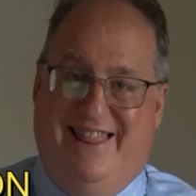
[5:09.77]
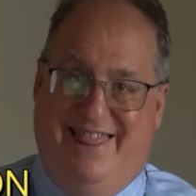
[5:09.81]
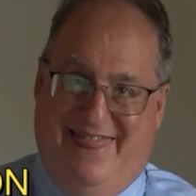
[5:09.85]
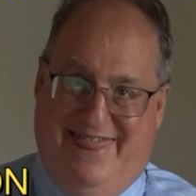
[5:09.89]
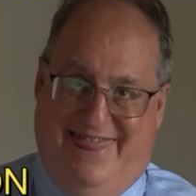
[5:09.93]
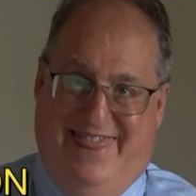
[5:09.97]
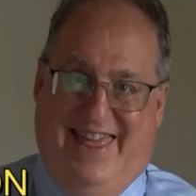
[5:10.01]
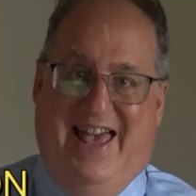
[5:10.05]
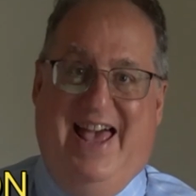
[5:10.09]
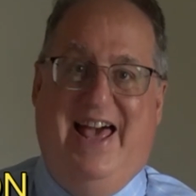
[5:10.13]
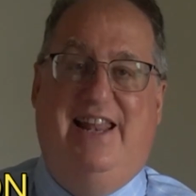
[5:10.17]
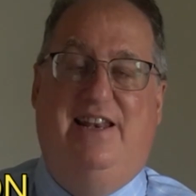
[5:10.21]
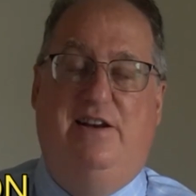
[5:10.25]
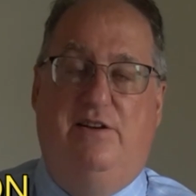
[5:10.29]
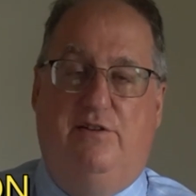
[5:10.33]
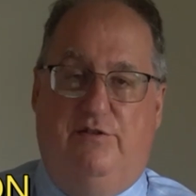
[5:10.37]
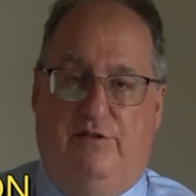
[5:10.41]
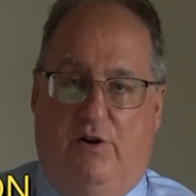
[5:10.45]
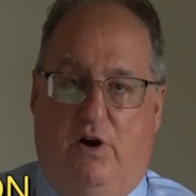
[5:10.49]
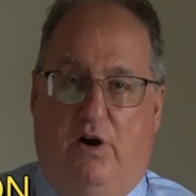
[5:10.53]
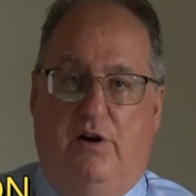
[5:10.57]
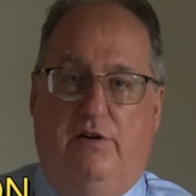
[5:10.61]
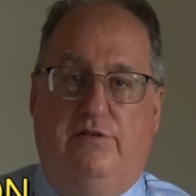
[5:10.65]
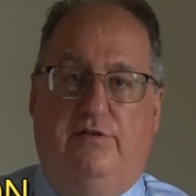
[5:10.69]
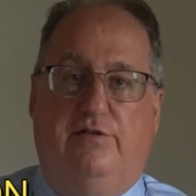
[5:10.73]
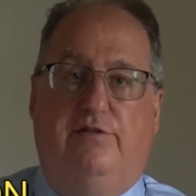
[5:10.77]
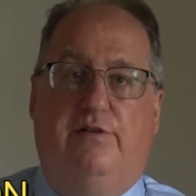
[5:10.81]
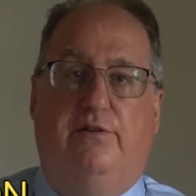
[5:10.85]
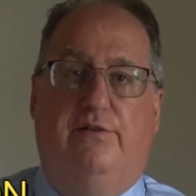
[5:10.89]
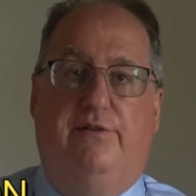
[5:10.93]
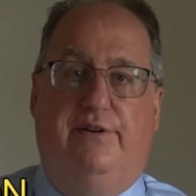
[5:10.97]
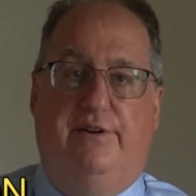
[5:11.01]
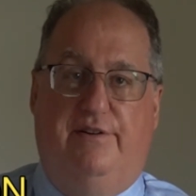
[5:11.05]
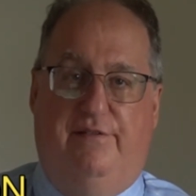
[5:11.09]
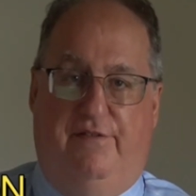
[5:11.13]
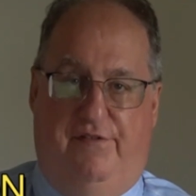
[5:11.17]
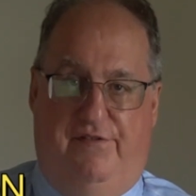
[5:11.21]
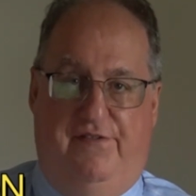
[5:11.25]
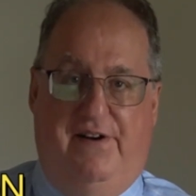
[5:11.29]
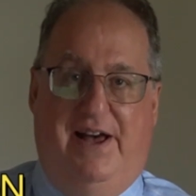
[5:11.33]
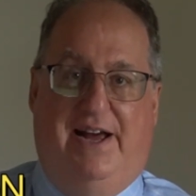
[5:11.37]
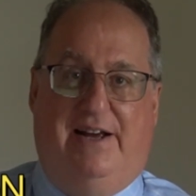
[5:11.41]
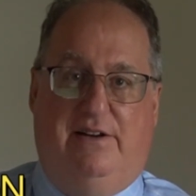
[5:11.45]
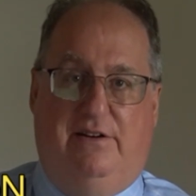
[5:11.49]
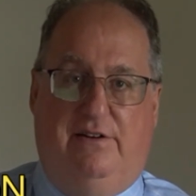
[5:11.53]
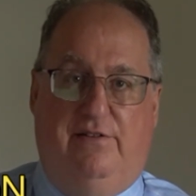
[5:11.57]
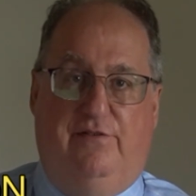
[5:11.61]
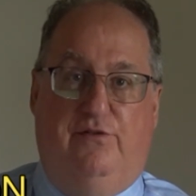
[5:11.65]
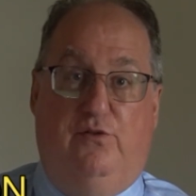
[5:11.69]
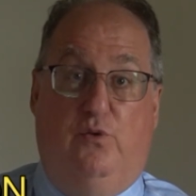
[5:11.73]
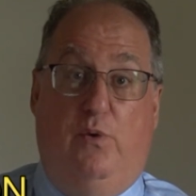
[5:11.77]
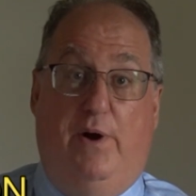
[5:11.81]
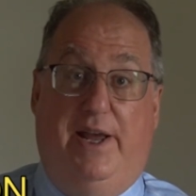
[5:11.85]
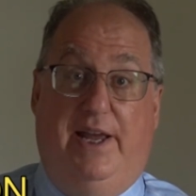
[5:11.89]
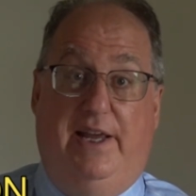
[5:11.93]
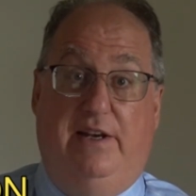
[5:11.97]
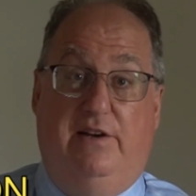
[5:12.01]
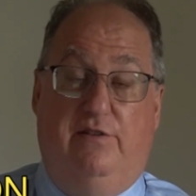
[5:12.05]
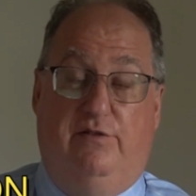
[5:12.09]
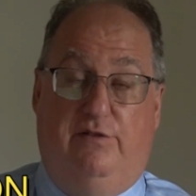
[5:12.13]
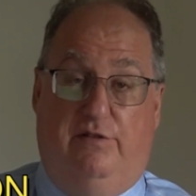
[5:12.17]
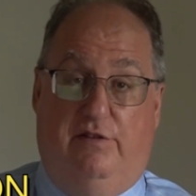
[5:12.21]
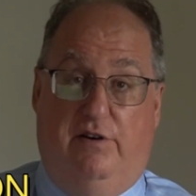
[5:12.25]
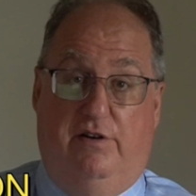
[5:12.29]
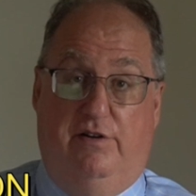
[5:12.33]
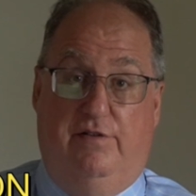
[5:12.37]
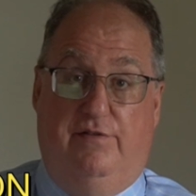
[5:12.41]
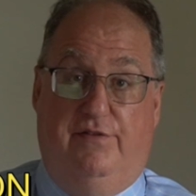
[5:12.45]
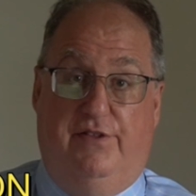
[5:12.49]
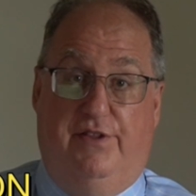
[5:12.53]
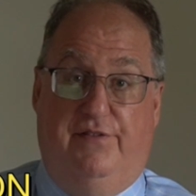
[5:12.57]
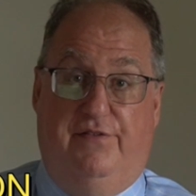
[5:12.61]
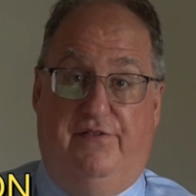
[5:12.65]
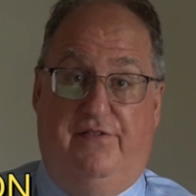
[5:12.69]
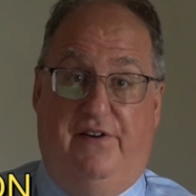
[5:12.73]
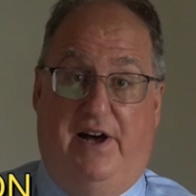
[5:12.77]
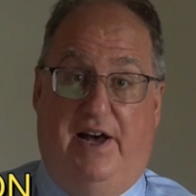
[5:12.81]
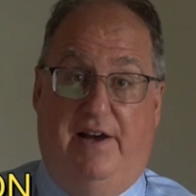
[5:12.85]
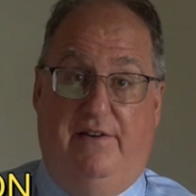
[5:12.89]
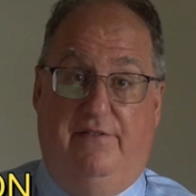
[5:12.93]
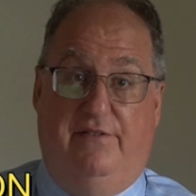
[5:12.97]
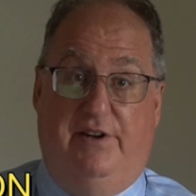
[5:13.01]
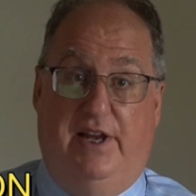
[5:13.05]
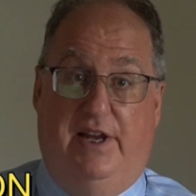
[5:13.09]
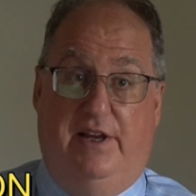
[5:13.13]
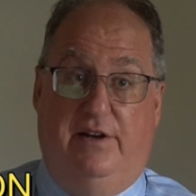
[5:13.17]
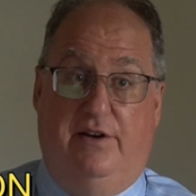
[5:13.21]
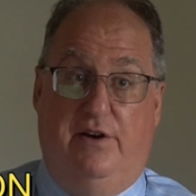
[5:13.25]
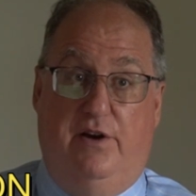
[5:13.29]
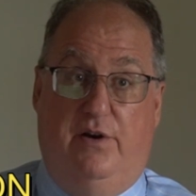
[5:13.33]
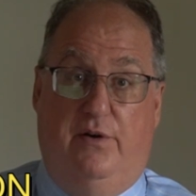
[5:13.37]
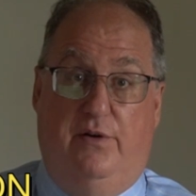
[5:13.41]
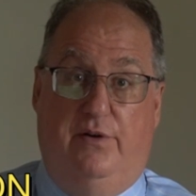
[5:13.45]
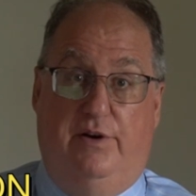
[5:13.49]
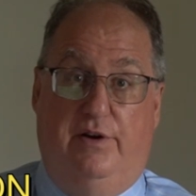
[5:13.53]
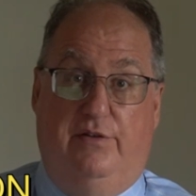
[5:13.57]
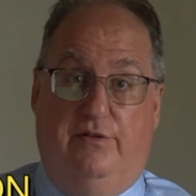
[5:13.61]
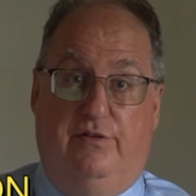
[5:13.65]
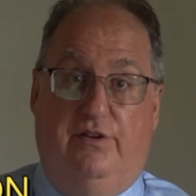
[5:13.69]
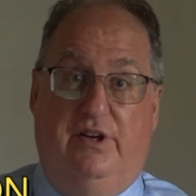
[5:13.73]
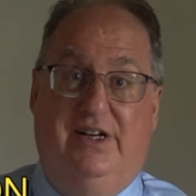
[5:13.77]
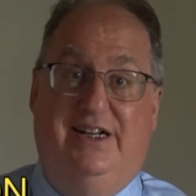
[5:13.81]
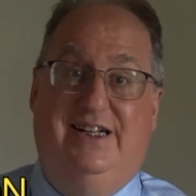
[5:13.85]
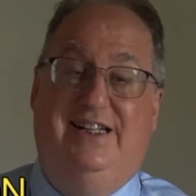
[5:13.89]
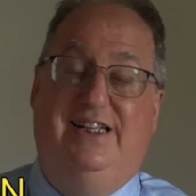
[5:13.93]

that is also an effective way to serve the 5-day notice.